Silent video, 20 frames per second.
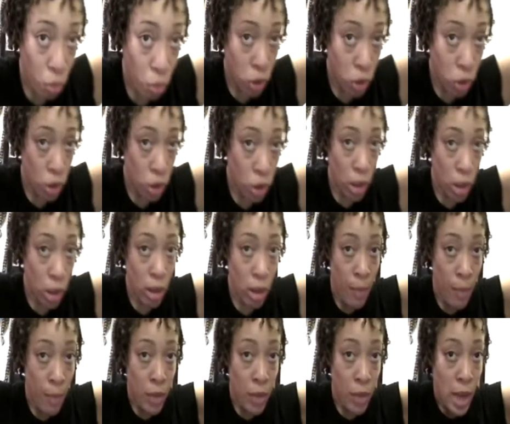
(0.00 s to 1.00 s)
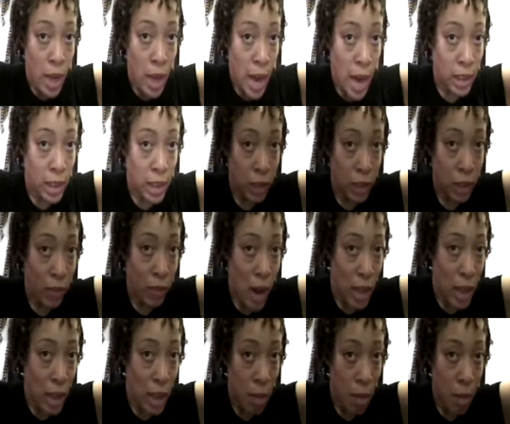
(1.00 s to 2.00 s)
portion, I just
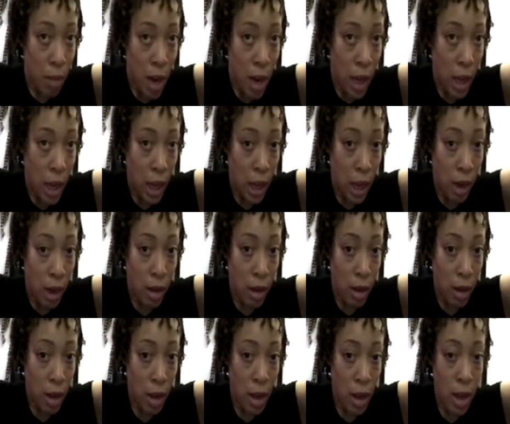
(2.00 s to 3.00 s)
find that my hair